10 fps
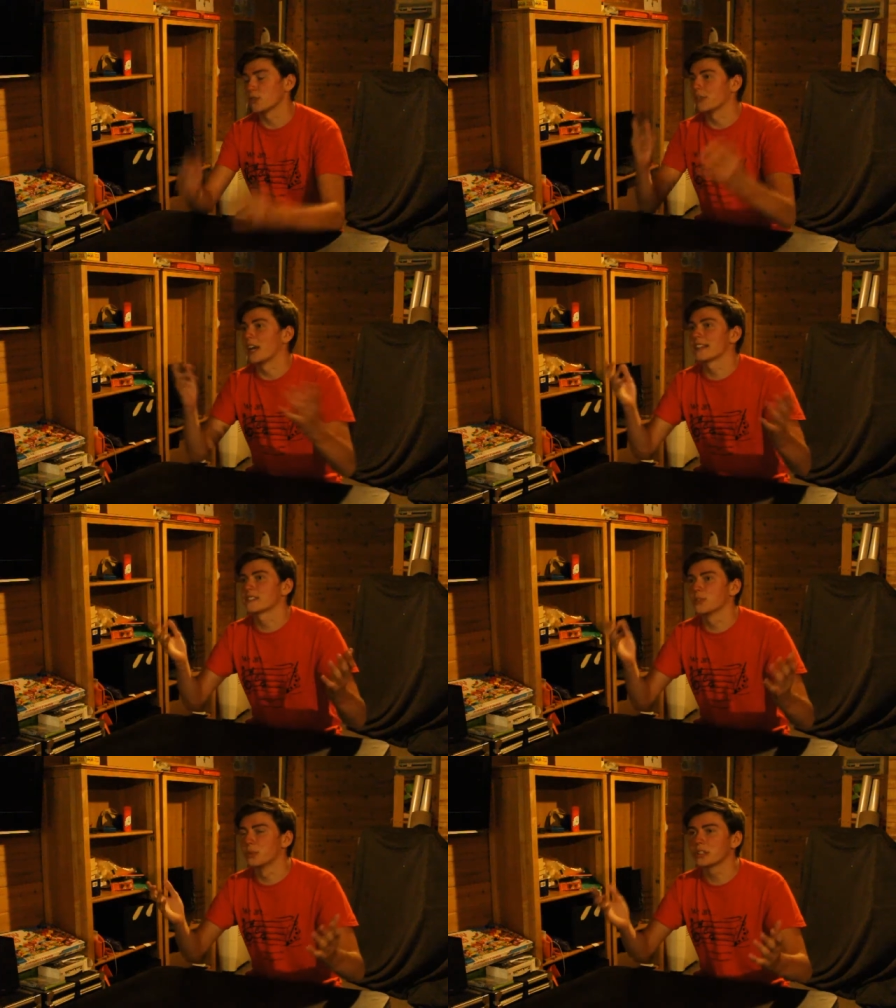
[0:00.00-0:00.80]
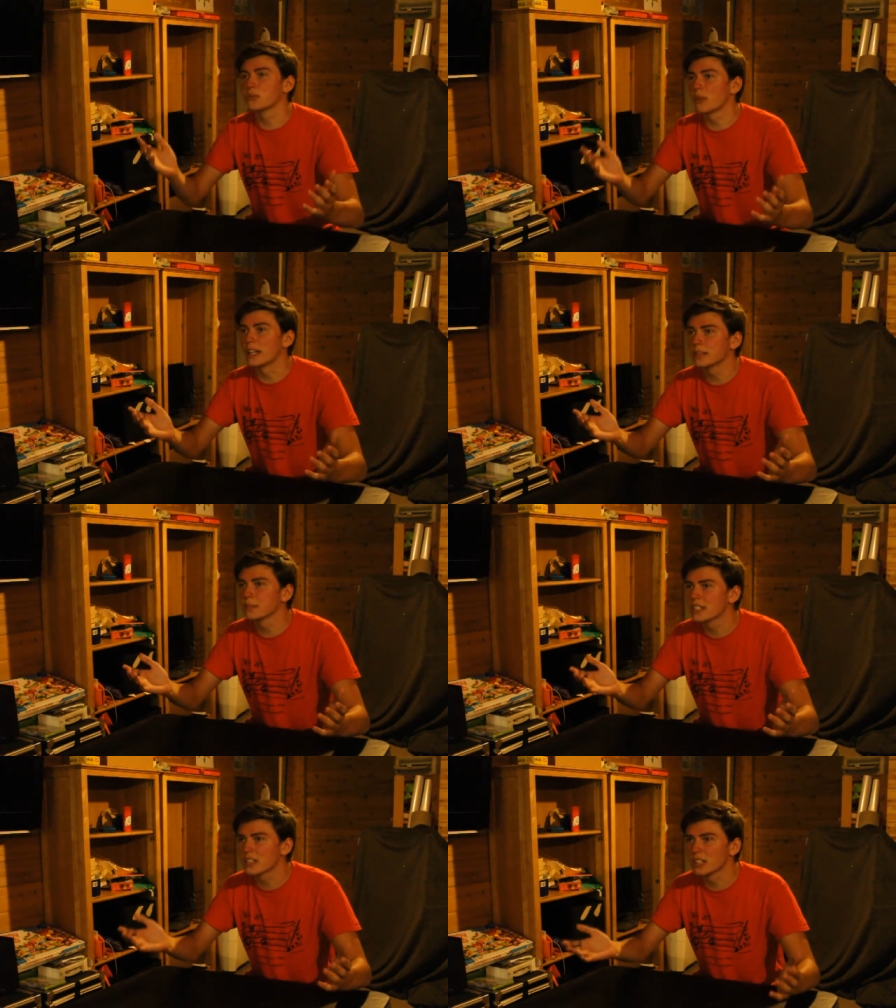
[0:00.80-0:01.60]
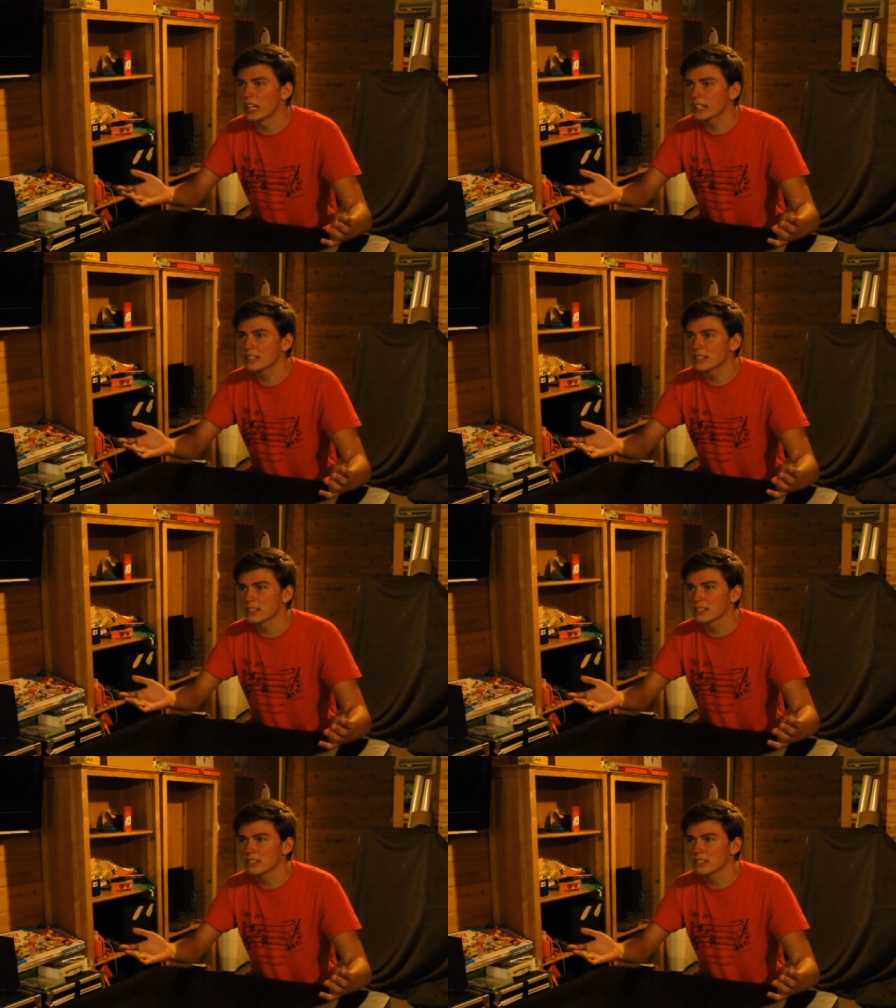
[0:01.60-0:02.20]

So that's the one you randomly select?